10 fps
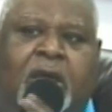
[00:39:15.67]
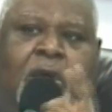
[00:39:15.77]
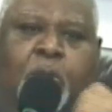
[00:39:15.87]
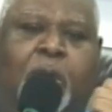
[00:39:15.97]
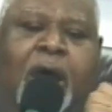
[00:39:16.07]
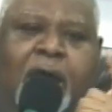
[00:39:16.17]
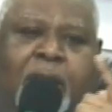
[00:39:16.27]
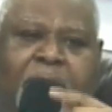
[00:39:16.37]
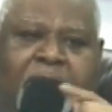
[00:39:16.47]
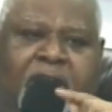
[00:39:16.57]
Why?
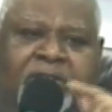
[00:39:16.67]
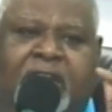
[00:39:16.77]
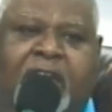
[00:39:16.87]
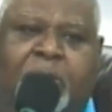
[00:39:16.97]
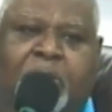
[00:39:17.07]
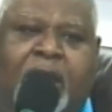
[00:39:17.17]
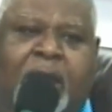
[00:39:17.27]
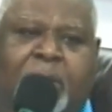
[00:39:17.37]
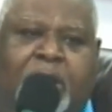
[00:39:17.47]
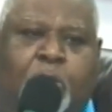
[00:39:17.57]
Because
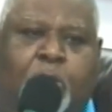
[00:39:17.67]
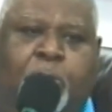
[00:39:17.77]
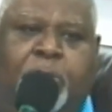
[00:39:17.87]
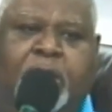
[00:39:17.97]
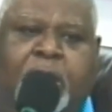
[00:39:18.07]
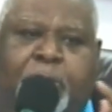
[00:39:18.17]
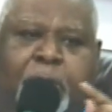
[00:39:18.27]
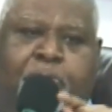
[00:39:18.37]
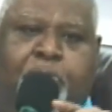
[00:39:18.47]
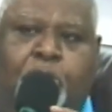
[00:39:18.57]
Abraham had opened up a
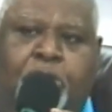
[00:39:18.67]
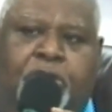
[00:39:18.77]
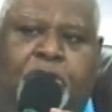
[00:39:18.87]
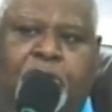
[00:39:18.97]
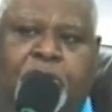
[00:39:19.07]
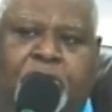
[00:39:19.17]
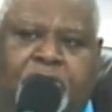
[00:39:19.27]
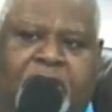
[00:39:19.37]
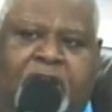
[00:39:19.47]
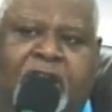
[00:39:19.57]
portal there.